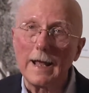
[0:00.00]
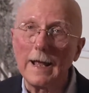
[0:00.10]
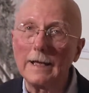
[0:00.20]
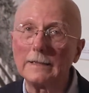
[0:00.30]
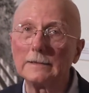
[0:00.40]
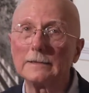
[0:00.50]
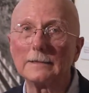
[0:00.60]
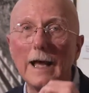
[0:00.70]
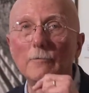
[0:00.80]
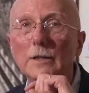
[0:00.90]
And
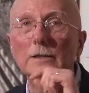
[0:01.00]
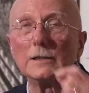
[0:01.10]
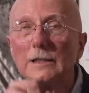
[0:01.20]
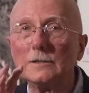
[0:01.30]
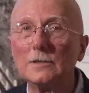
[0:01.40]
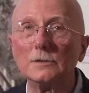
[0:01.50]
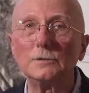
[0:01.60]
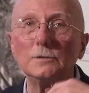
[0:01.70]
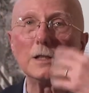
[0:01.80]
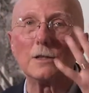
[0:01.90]
that would lead
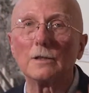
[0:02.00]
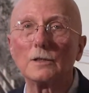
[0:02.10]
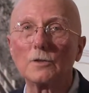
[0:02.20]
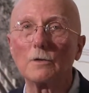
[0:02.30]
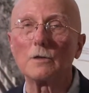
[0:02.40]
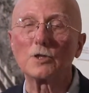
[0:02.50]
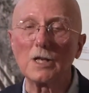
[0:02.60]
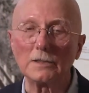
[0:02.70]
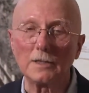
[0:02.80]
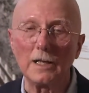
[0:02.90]
to either a total
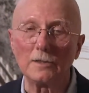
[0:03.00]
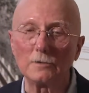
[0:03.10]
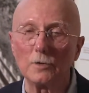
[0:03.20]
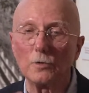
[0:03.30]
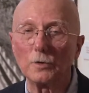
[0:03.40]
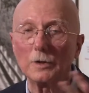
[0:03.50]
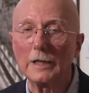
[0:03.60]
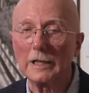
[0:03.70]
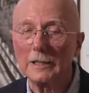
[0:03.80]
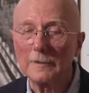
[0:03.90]
shutdown or
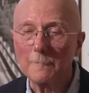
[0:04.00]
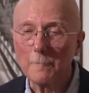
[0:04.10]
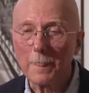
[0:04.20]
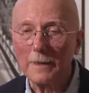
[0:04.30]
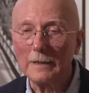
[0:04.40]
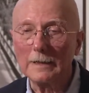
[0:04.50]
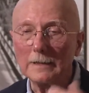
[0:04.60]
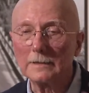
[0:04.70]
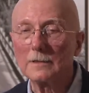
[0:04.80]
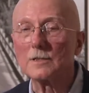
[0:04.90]
a, uh,
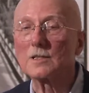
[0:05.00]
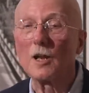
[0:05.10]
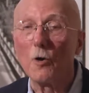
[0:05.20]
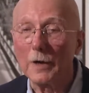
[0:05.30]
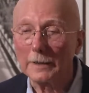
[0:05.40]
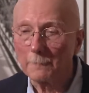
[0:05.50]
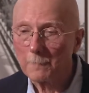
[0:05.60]
a slowing.